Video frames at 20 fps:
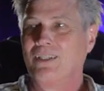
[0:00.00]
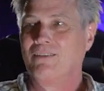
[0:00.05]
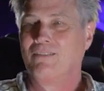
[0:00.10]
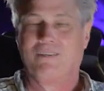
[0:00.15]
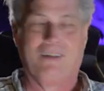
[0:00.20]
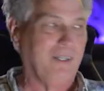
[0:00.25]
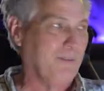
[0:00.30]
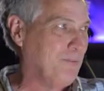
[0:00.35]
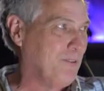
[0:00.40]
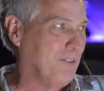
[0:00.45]

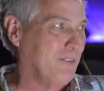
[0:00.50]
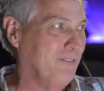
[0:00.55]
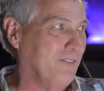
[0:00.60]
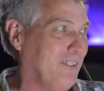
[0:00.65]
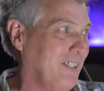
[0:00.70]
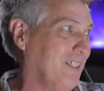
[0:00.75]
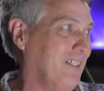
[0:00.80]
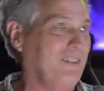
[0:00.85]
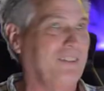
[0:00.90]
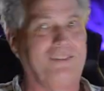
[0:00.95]
Rob's over
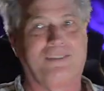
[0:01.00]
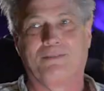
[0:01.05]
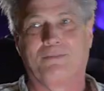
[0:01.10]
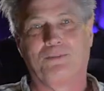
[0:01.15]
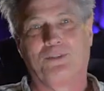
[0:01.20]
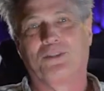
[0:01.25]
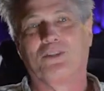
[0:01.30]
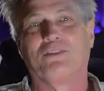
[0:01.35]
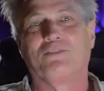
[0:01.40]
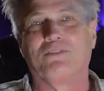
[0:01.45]
there just
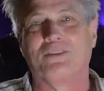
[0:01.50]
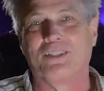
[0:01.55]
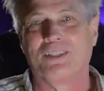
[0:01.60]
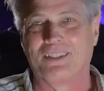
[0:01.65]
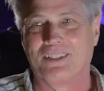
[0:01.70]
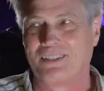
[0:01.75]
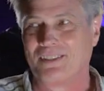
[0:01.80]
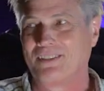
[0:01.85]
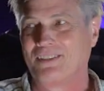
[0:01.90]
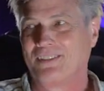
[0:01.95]
observing
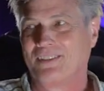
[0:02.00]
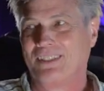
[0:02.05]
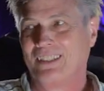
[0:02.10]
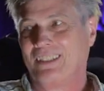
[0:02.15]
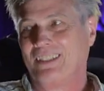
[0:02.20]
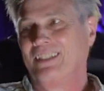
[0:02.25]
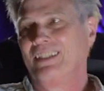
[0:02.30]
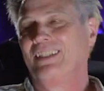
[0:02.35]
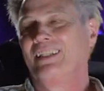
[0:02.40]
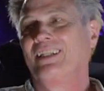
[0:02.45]
this,
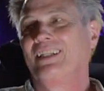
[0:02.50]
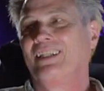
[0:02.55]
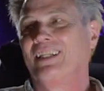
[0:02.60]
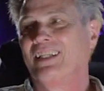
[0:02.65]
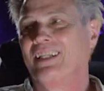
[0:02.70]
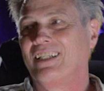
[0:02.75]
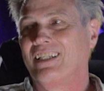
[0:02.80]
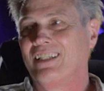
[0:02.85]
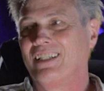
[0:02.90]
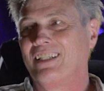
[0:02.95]

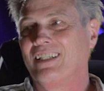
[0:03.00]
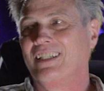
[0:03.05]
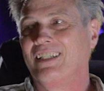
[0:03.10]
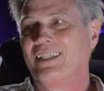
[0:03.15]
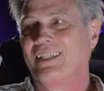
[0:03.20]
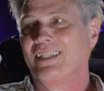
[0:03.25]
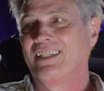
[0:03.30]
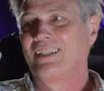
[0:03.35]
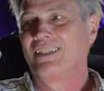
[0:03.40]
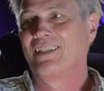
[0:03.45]
and
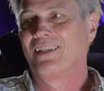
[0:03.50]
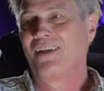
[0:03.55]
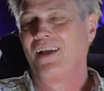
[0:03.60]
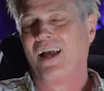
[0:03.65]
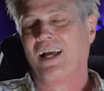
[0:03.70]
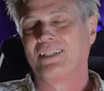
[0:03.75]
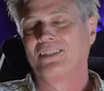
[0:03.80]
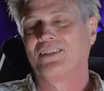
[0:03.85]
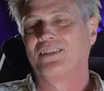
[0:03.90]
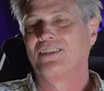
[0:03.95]

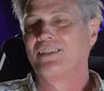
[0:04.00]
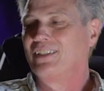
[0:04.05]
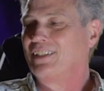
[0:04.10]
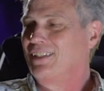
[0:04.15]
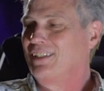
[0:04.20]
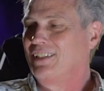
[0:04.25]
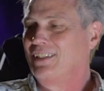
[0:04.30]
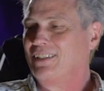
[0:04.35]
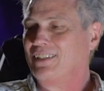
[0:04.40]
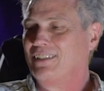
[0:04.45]
I turn to
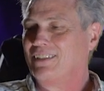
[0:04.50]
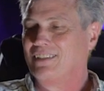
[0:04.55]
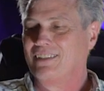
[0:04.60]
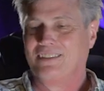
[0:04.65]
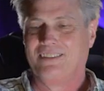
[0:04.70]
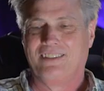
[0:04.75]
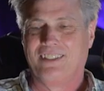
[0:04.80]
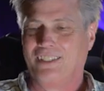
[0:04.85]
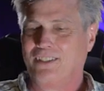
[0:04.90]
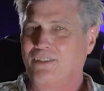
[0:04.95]
Keith, I
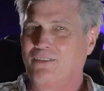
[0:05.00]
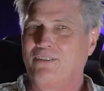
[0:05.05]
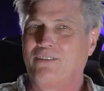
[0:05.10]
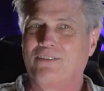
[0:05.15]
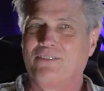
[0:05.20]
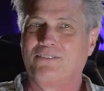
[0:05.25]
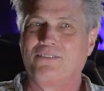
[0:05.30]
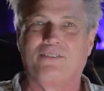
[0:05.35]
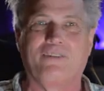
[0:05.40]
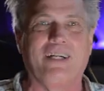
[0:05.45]
say,
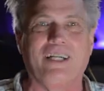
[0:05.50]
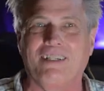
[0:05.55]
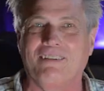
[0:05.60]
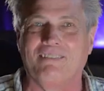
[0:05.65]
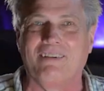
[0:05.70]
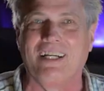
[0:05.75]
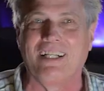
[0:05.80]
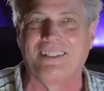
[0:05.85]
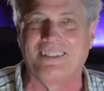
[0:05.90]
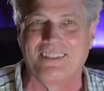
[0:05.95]
great
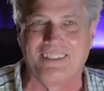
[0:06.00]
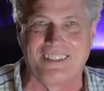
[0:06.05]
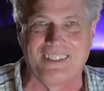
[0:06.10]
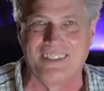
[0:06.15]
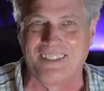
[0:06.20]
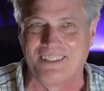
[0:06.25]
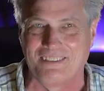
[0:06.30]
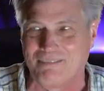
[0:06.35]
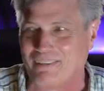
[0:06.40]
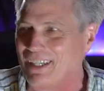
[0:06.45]
record,
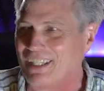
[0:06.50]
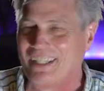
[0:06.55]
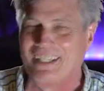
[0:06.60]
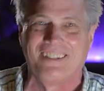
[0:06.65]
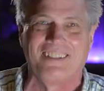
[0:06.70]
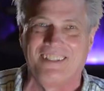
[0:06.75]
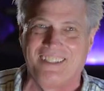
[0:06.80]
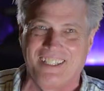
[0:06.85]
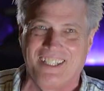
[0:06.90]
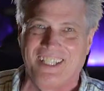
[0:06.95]
Keith, right
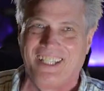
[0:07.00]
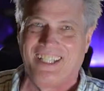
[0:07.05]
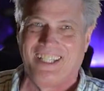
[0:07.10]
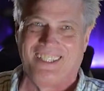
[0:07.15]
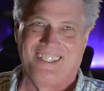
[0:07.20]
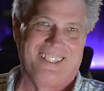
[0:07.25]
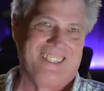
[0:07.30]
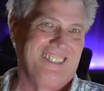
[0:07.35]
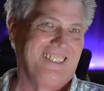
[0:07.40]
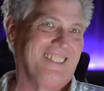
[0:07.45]
out of the
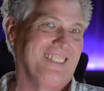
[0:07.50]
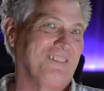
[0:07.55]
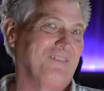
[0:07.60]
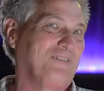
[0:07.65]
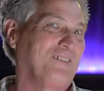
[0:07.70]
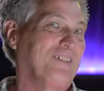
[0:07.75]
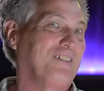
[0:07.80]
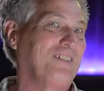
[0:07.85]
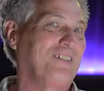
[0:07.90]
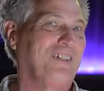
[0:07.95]
gate, right? Like
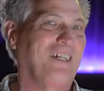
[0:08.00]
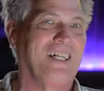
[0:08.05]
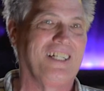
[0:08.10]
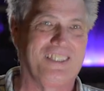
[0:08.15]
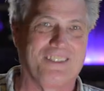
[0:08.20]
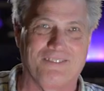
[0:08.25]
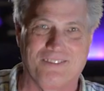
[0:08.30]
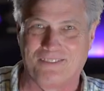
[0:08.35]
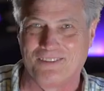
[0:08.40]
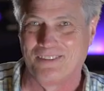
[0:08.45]
first
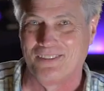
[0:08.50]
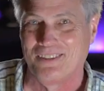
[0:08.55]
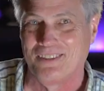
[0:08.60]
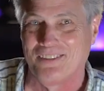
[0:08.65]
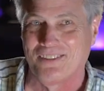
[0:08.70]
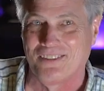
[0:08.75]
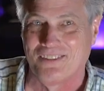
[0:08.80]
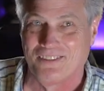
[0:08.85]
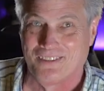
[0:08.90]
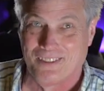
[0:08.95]
track of a Rolling
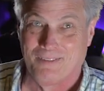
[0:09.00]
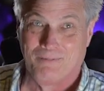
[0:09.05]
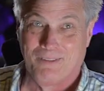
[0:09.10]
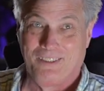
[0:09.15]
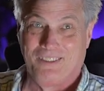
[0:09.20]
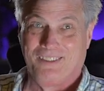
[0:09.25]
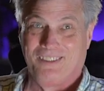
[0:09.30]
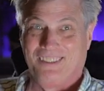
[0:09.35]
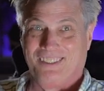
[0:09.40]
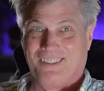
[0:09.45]
Stone, I'm
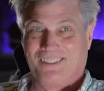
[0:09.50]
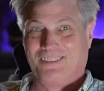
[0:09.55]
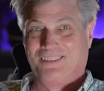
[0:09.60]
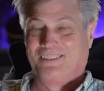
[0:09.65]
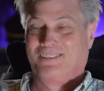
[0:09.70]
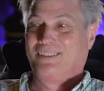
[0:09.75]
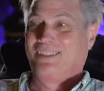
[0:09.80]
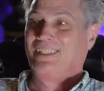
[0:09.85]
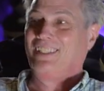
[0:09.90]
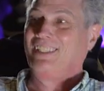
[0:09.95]
listening to
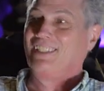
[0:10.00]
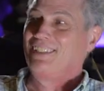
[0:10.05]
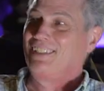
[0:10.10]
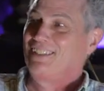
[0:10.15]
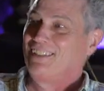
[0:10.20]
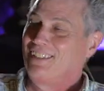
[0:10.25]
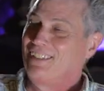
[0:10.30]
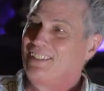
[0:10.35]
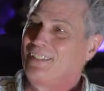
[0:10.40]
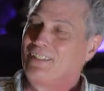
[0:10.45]
it with Keith,
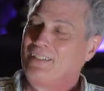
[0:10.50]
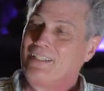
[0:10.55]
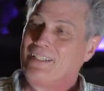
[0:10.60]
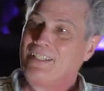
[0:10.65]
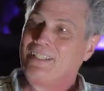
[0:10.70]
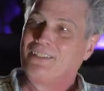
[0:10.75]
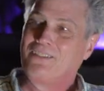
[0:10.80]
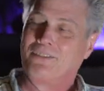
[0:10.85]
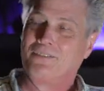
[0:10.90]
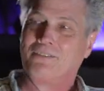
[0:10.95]
right?
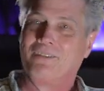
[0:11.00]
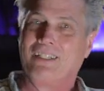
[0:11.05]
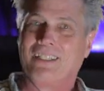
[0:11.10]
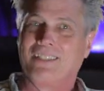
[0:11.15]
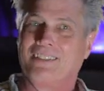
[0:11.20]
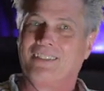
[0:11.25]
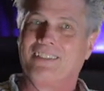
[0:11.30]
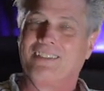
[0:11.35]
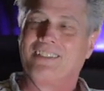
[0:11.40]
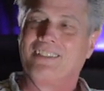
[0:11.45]
New
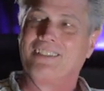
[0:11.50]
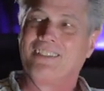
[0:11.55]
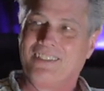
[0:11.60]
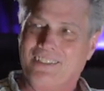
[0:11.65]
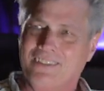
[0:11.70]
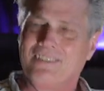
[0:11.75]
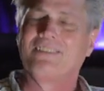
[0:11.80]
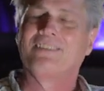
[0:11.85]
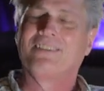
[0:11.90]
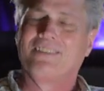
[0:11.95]
record, and he
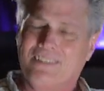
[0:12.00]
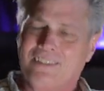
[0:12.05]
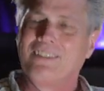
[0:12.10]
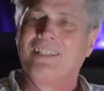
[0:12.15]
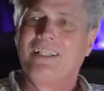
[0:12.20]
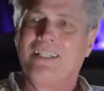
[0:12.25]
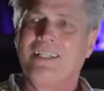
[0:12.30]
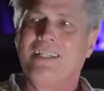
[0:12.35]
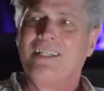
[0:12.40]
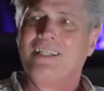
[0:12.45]
goes,
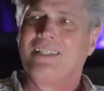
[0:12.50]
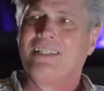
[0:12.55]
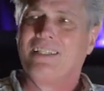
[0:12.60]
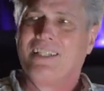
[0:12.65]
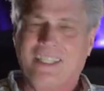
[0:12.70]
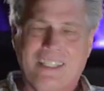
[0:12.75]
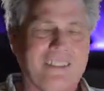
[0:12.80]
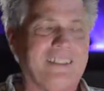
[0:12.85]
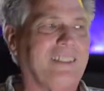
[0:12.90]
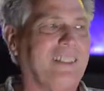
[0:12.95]
hey,
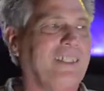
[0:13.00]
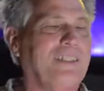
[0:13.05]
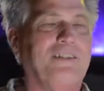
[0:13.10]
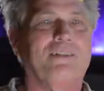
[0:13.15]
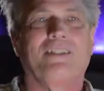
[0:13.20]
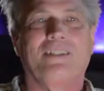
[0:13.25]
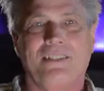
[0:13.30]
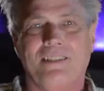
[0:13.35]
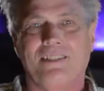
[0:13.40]
thanks, Adrian.